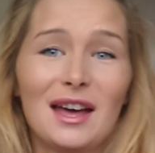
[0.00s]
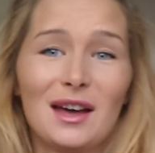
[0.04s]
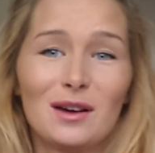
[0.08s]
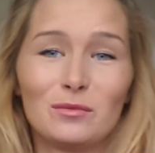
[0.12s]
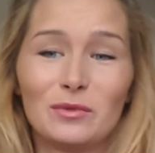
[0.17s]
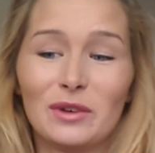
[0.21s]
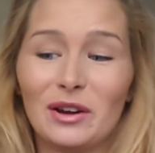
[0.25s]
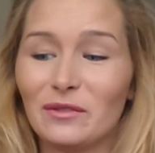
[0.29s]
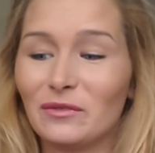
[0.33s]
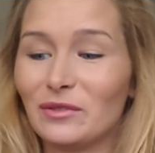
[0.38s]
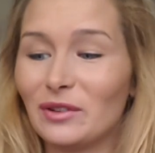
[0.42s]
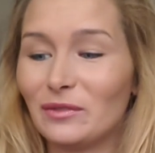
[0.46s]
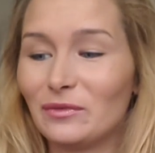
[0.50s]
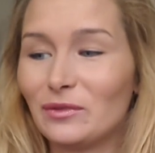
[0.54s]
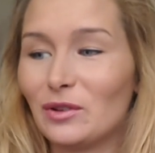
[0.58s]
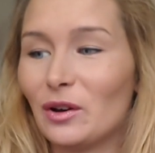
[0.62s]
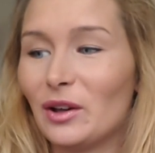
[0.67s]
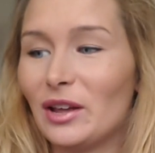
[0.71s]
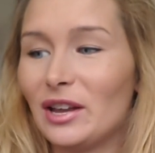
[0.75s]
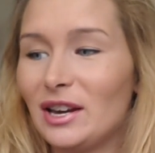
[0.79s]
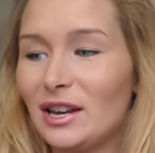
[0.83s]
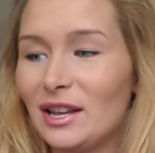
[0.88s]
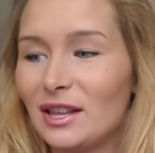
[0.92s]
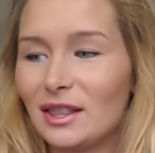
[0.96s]
Whenever I've
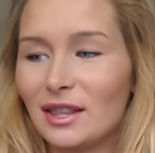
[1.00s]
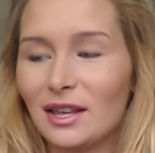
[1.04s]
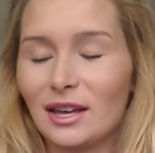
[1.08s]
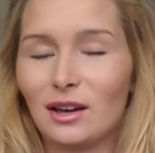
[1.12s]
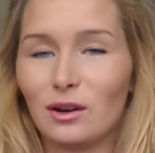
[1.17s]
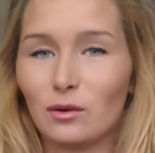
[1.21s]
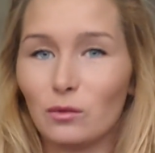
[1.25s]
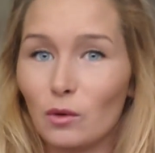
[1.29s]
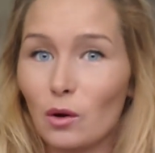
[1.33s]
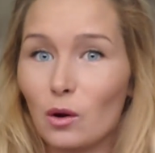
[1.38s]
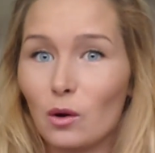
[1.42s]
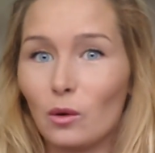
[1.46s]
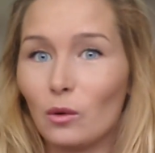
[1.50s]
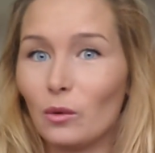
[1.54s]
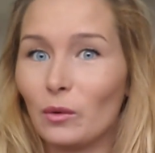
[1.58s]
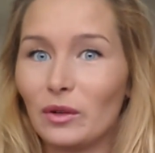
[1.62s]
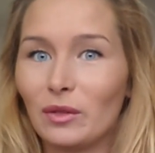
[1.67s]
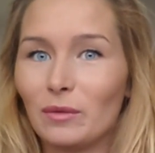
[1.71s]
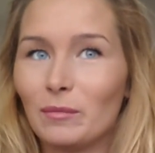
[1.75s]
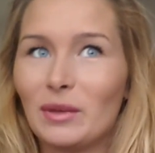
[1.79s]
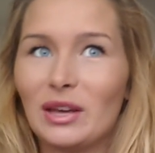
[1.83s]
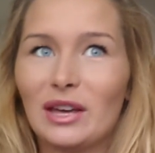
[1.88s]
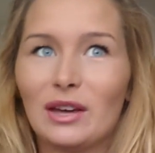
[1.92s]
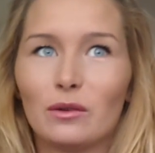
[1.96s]
got anything wrong
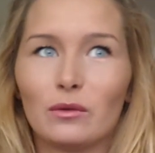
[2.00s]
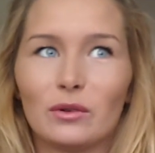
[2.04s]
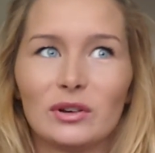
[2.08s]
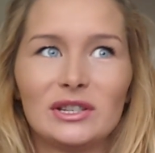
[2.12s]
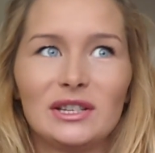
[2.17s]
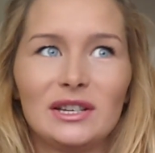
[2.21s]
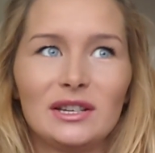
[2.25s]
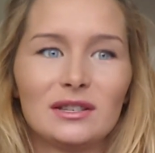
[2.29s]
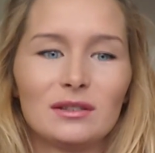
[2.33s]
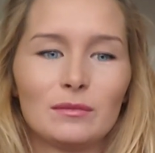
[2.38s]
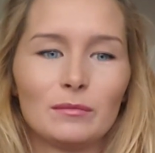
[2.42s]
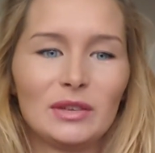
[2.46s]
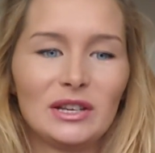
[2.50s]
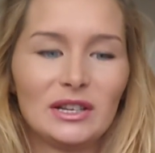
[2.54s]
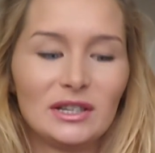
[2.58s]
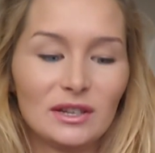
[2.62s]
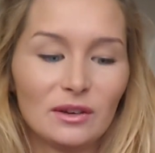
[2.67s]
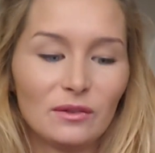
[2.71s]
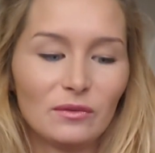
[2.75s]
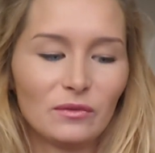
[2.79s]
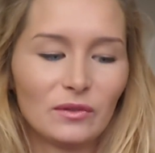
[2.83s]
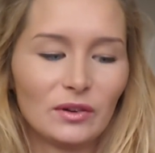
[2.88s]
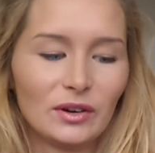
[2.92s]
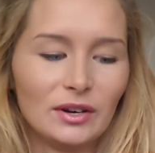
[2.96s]
with me or I see something
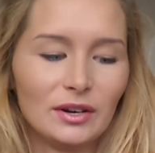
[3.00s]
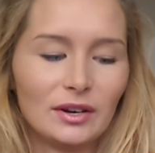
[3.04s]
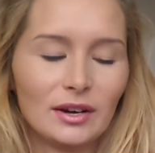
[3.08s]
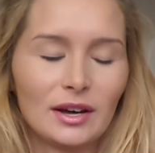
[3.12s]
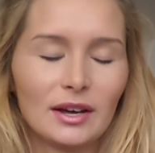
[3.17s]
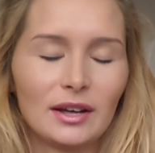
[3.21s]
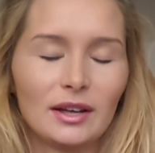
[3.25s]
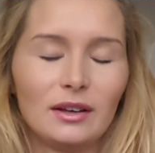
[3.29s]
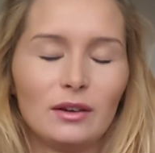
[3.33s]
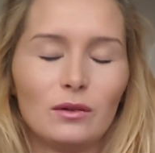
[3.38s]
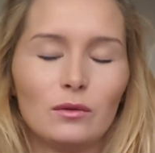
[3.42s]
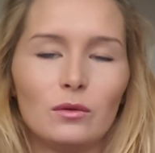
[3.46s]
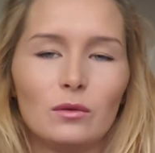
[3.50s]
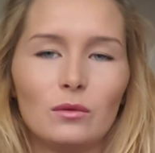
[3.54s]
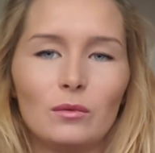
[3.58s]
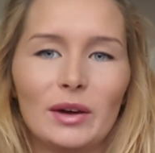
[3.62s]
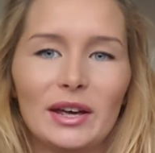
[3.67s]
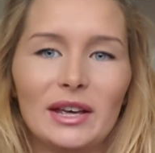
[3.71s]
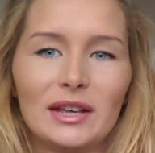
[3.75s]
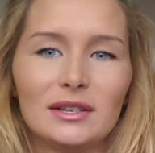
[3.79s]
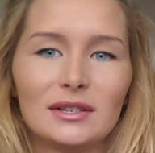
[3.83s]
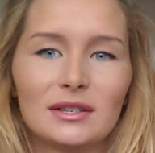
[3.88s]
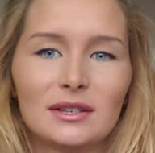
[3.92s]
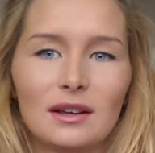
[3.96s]
different, I
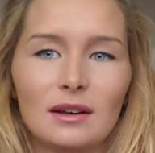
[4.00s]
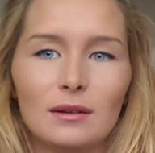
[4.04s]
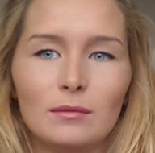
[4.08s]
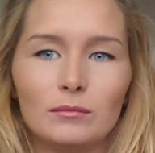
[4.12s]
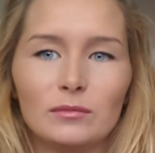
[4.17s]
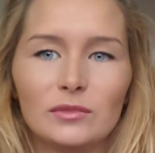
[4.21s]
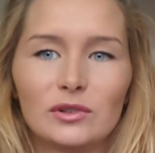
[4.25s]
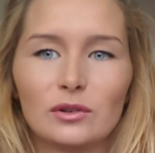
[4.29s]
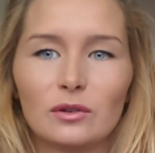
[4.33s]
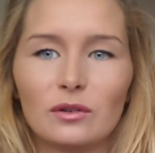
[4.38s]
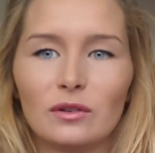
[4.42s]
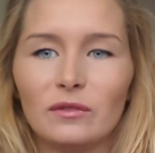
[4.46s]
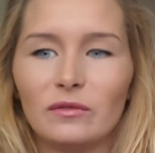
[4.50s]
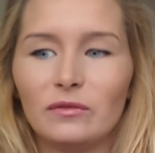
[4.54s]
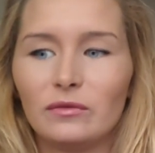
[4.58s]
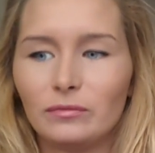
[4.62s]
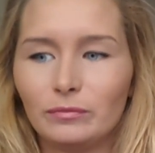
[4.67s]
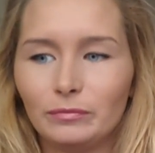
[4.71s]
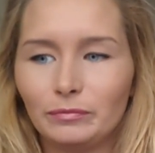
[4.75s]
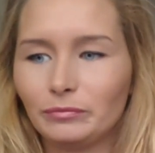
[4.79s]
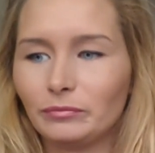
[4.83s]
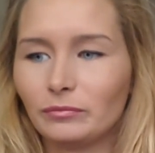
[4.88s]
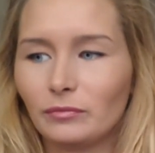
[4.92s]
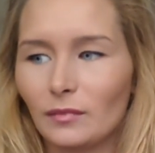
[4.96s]
always sort of
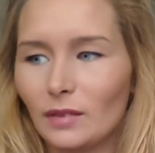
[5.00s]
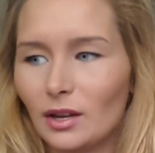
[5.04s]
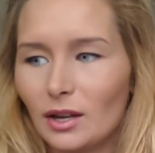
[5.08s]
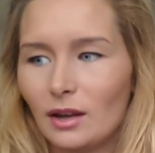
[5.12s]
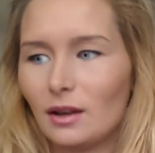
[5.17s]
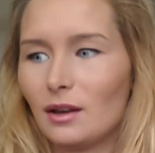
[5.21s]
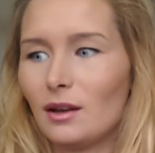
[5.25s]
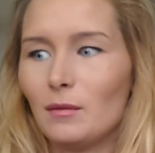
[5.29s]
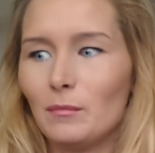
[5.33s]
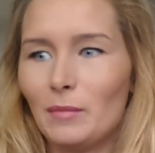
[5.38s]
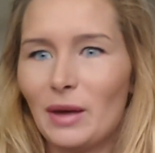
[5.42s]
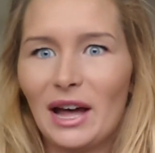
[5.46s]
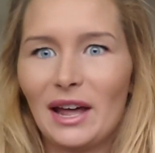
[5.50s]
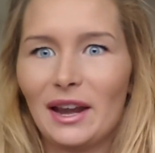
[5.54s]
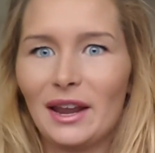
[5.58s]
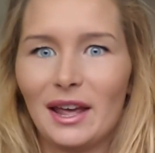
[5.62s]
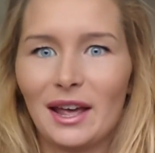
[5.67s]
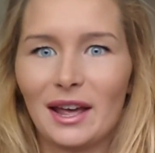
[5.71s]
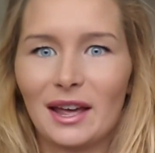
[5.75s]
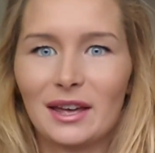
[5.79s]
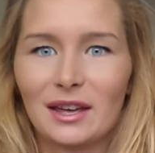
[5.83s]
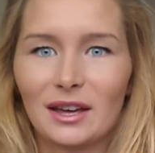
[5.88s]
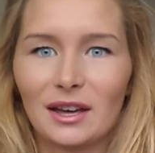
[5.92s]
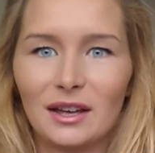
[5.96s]

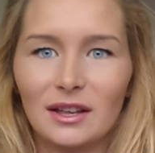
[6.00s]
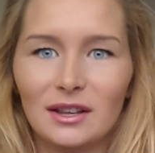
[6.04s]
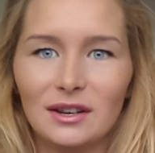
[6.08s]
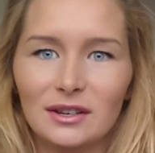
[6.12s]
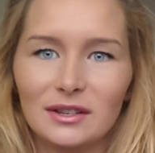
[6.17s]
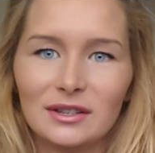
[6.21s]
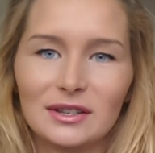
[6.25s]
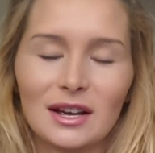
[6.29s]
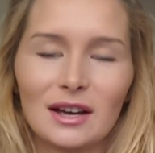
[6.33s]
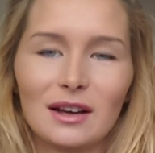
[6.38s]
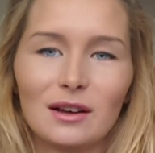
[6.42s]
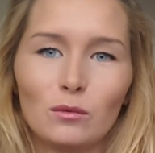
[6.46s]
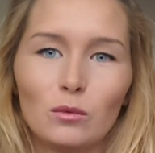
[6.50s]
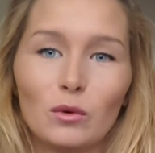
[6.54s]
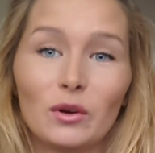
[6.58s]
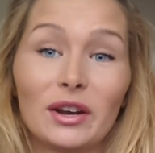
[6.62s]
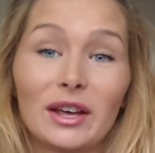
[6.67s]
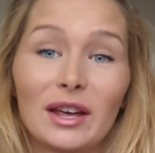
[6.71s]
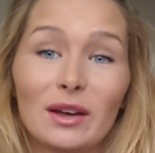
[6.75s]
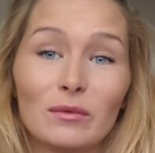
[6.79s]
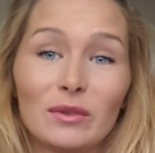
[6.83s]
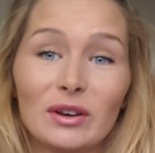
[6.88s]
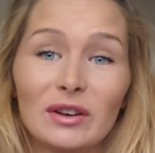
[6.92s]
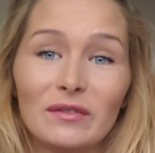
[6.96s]
panic and I want to
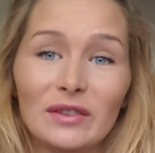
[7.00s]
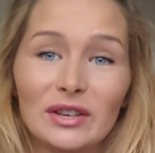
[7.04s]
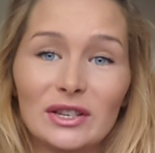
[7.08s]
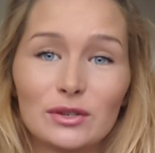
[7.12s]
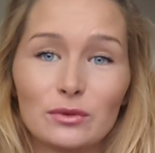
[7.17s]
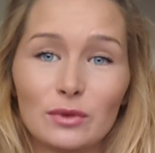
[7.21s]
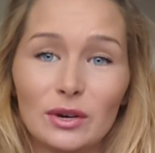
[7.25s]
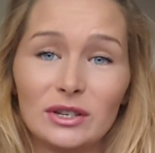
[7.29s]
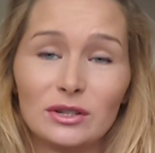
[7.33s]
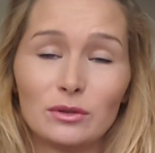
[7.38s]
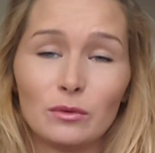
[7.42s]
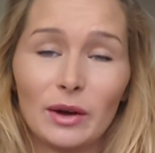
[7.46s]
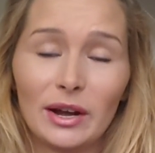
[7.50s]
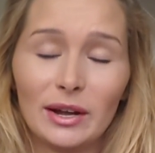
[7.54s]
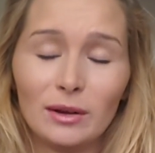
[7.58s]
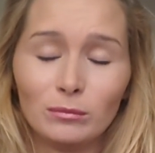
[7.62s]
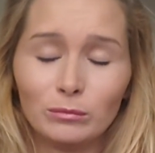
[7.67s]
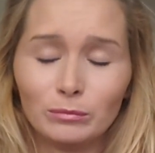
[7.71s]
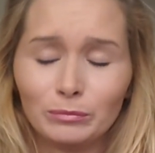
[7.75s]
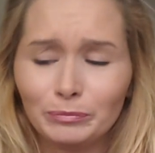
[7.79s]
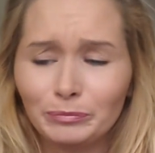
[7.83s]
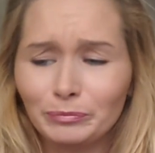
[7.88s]
get rid of it straight away.